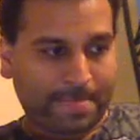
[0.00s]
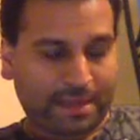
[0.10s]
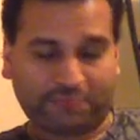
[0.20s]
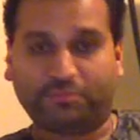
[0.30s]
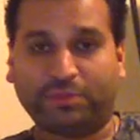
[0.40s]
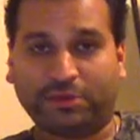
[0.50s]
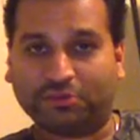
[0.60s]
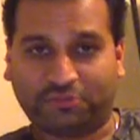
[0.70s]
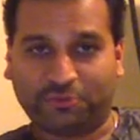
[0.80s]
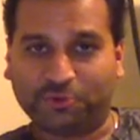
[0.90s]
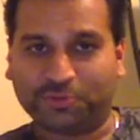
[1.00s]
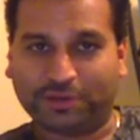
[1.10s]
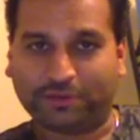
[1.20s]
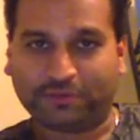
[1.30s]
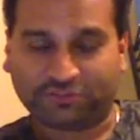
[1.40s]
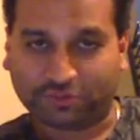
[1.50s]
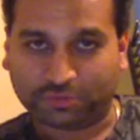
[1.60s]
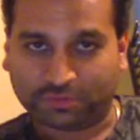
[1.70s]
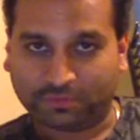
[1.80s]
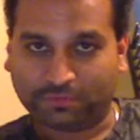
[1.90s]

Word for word: and I've been in his room, and I've actually